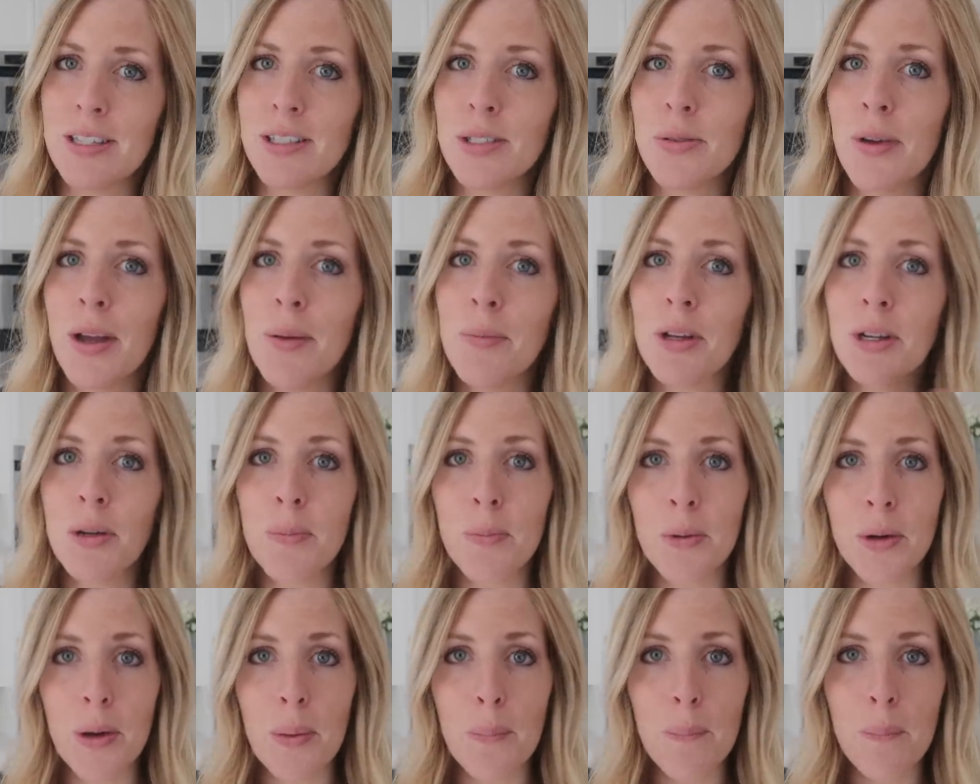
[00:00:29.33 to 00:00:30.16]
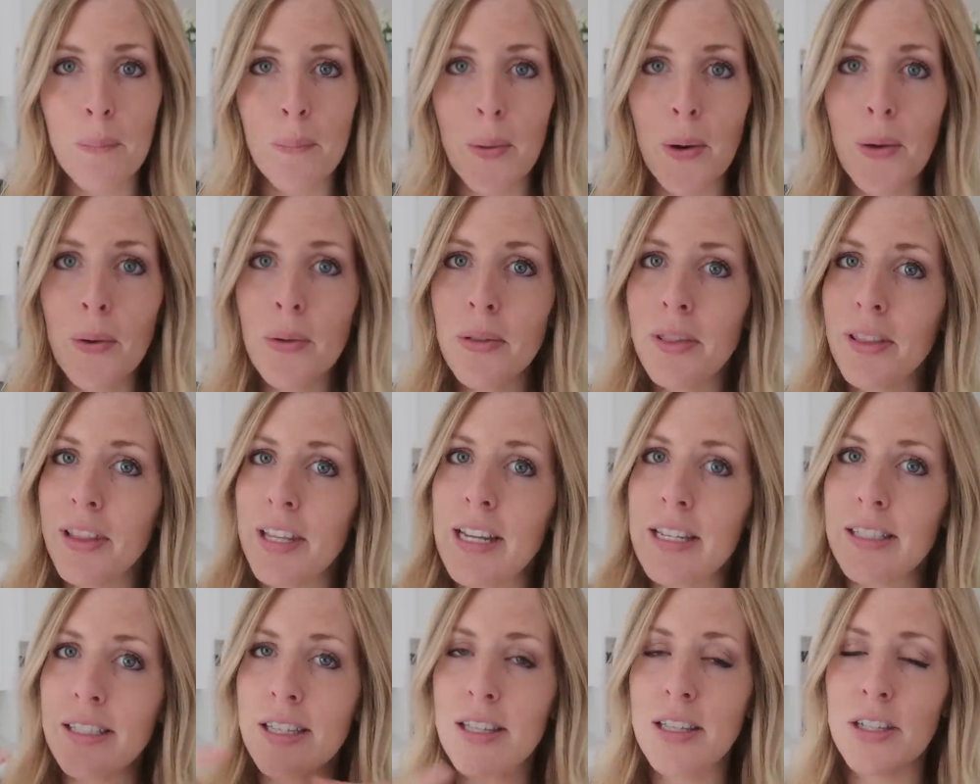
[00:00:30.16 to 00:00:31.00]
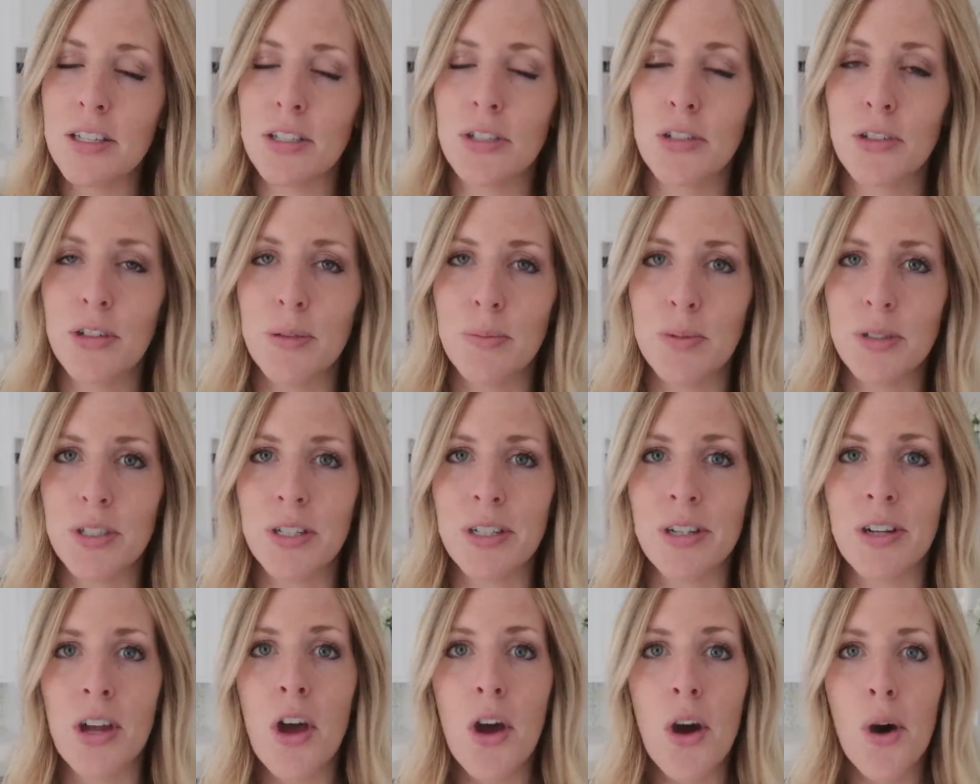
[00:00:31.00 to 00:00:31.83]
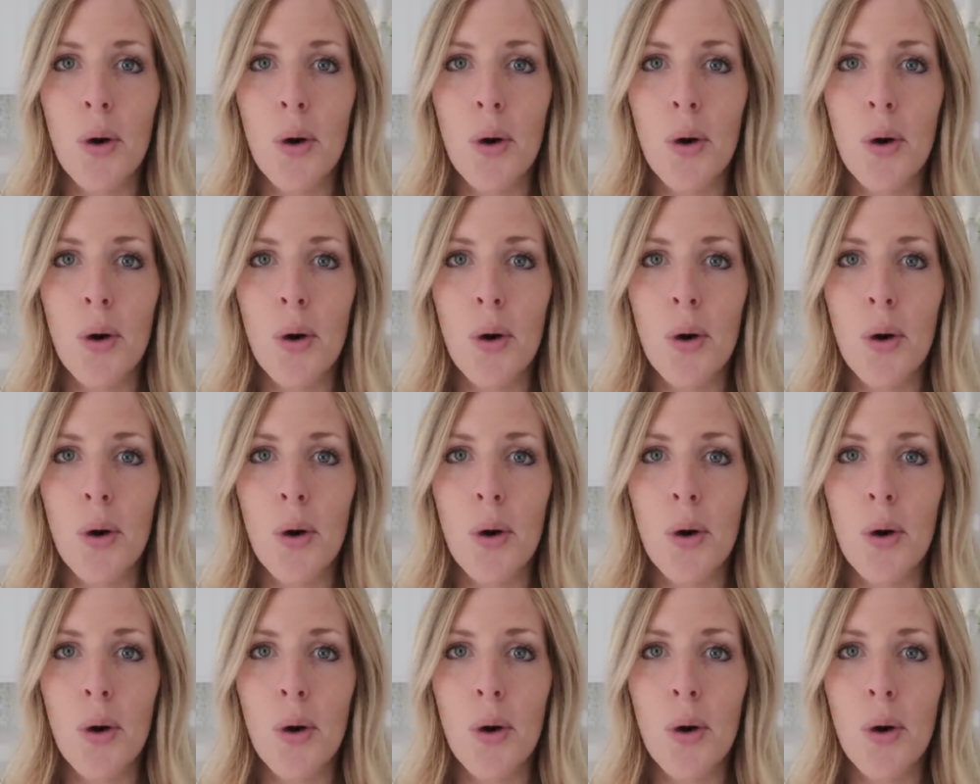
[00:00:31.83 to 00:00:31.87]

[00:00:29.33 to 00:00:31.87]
So I'm gonna put both links in the description.